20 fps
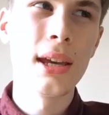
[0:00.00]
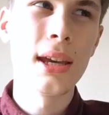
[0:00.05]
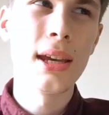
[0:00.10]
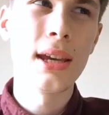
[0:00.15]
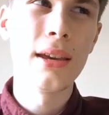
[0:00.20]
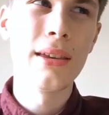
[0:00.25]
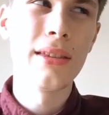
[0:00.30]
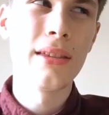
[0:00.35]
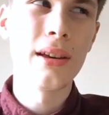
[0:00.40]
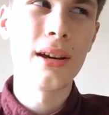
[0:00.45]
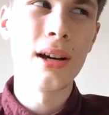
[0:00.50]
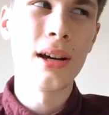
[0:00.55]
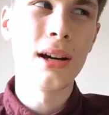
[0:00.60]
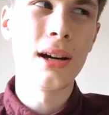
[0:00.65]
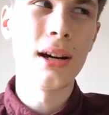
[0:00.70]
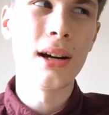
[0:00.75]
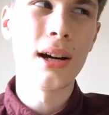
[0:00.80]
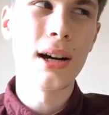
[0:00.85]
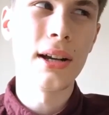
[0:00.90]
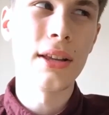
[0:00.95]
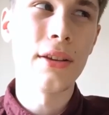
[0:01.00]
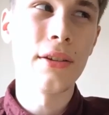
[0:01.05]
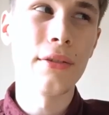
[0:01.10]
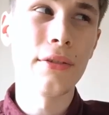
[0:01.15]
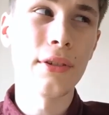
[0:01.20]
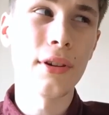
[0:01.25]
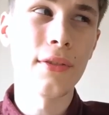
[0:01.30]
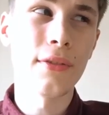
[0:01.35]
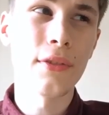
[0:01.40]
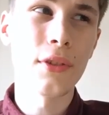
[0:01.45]
either I know
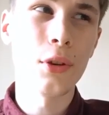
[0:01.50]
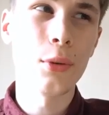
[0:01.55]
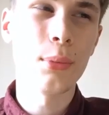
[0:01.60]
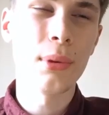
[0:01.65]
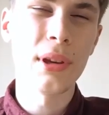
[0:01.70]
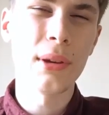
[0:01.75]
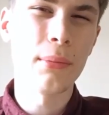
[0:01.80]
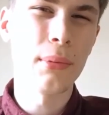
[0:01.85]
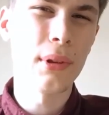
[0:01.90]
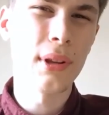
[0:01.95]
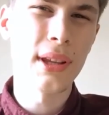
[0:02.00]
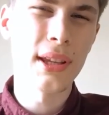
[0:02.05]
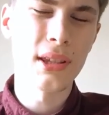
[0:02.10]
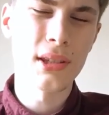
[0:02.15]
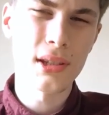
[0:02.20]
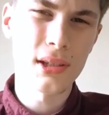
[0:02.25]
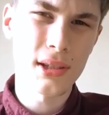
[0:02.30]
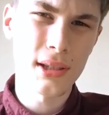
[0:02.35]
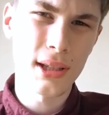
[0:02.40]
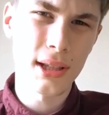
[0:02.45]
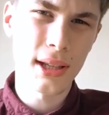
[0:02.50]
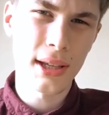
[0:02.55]
for a few people it doesn't